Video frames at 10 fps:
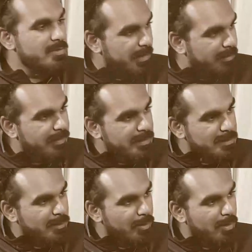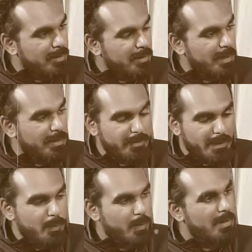you know, sacrifice a lot and,
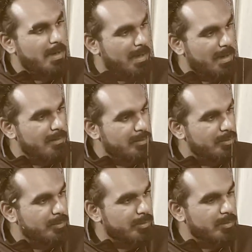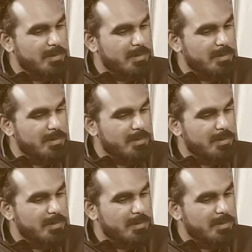and really work hard to,